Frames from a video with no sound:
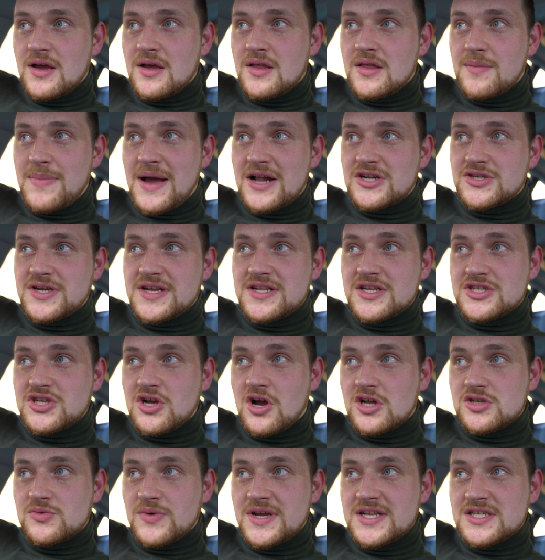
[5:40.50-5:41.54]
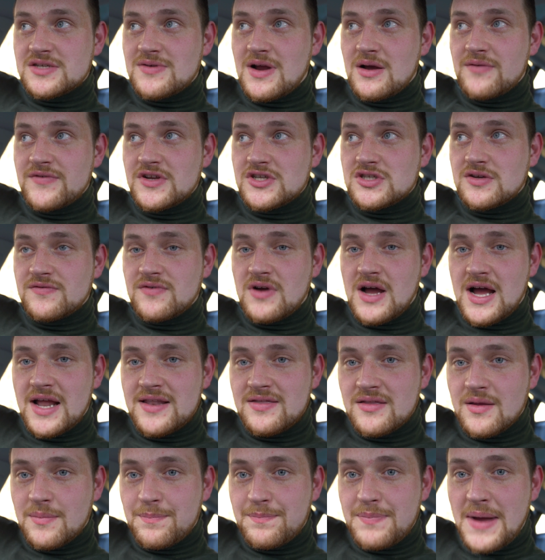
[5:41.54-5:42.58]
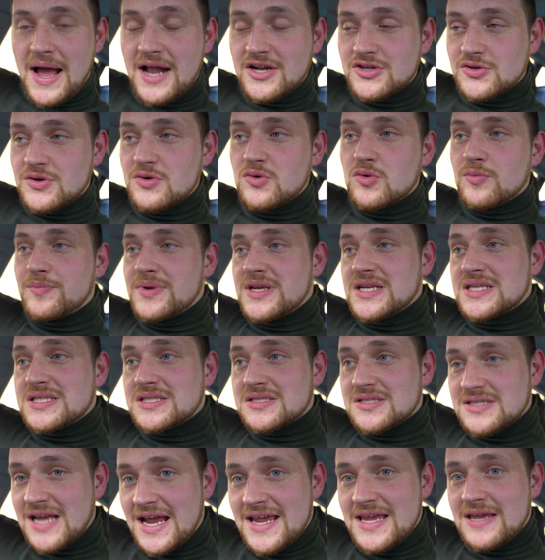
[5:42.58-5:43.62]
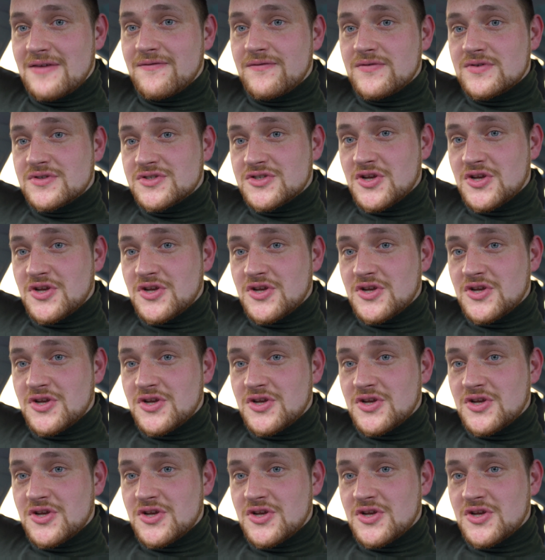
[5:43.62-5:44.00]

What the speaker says: The battery and the charger will interact with each other, and the battery will be safe.